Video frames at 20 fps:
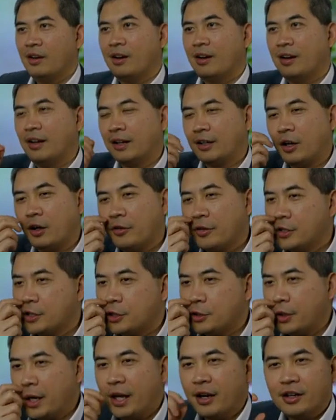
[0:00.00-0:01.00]
like all these
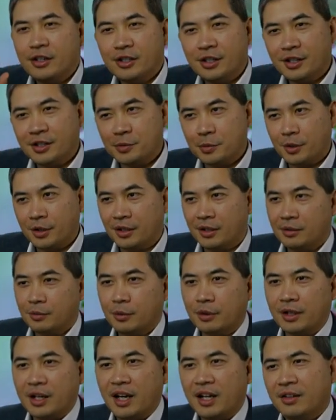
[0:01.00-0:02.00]
strategies were
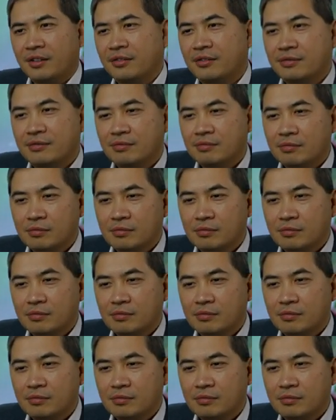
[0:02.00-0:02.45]
were kind of